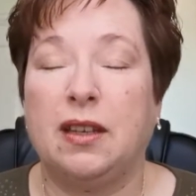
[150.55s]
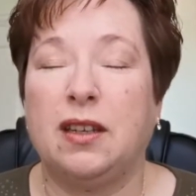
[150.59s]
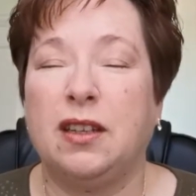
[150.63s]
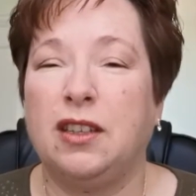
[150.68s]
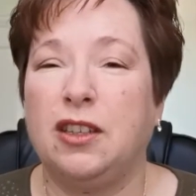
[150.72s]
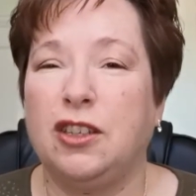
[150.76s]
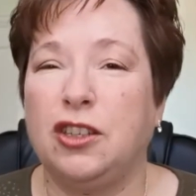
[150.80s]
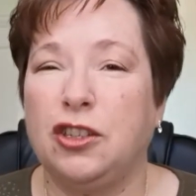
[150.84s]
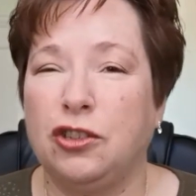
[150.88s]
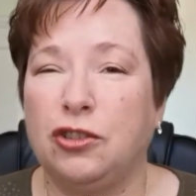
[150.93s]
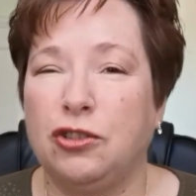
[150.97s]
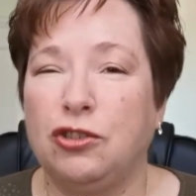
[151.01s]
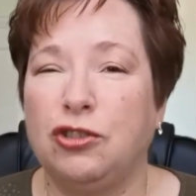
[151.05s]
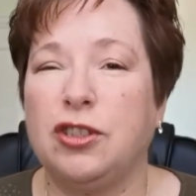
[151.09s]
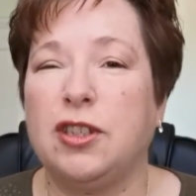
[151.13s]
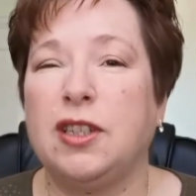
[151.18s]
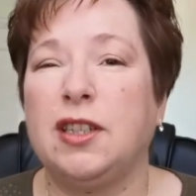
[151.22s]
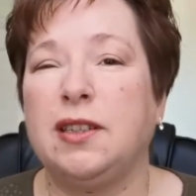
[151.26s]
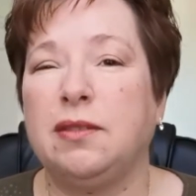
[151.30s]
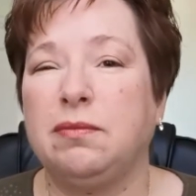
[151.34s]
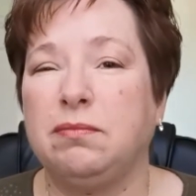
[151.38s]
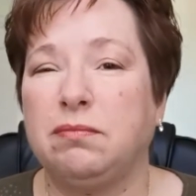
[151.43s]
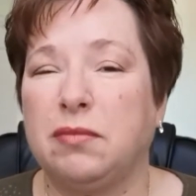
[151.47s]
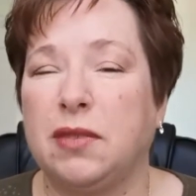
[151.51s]

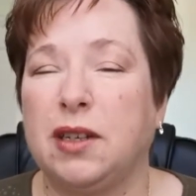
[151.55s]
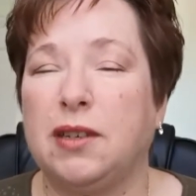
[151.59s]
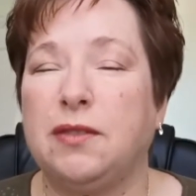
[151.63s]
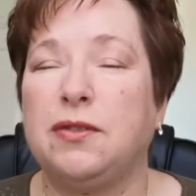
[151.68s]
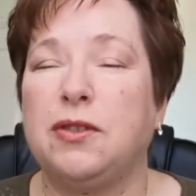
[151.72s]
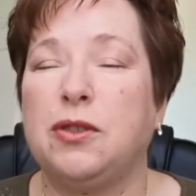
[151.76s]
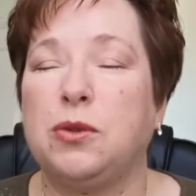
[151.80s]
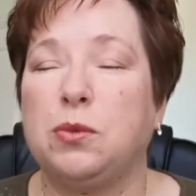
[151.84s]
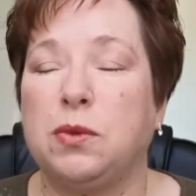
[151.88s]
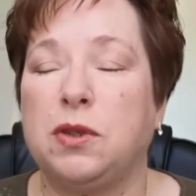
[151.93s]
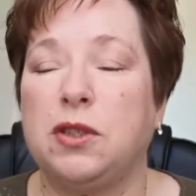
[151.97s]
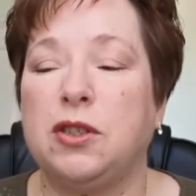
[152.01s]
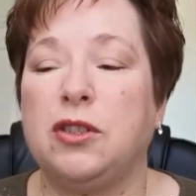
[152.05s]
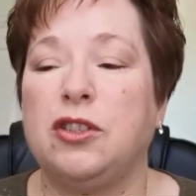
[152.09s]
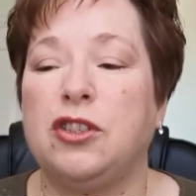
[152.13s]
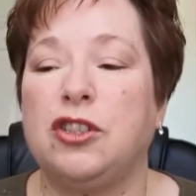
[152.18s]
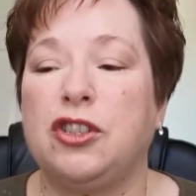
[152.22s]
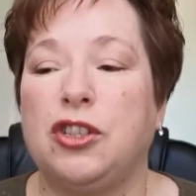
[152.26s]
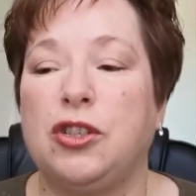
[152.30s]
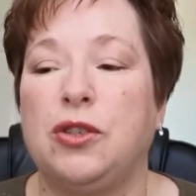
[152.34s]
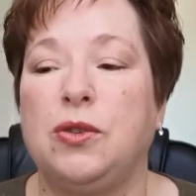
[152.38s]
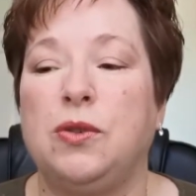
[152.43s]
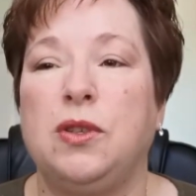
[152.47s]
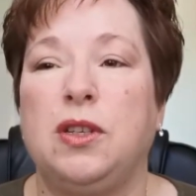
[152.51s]
Usually after 1 to
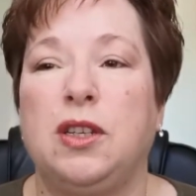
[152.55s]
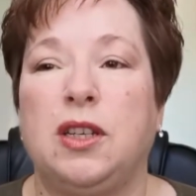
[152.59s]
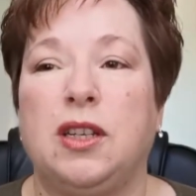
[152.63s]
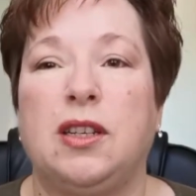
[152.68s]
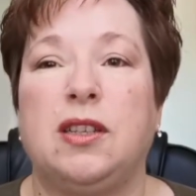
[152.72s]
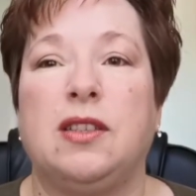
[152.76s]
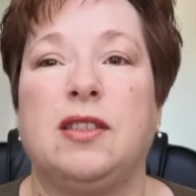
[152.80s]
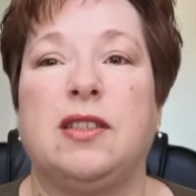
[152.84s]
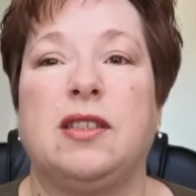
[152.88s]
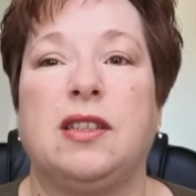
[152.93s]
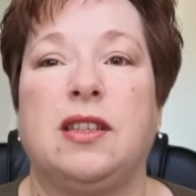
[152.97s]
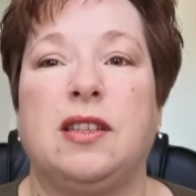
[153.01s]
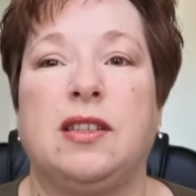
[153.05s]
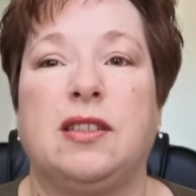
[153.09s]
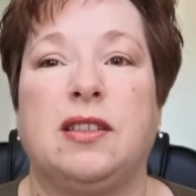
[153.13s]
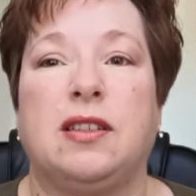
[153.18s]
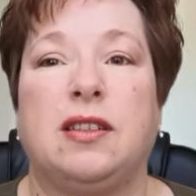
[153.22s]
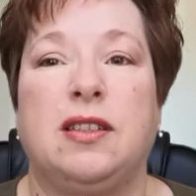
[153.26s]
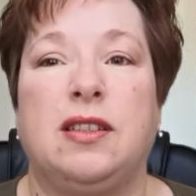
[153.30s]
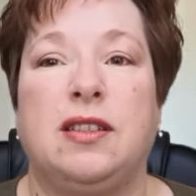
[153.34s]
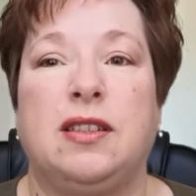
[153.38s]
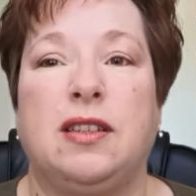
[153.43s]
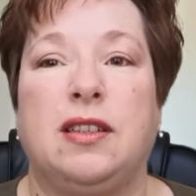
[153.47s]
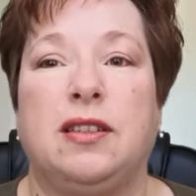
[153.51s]
2 years is
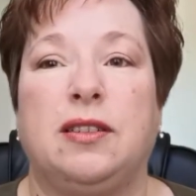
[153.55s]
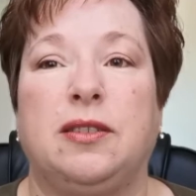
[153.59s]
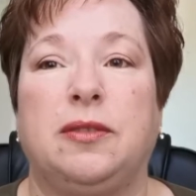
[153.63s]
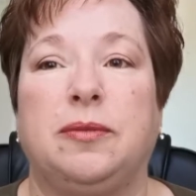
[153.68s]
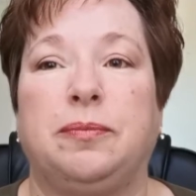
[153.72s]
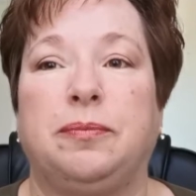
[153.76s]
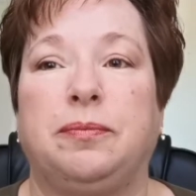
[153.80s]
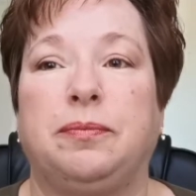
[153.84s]
ideal.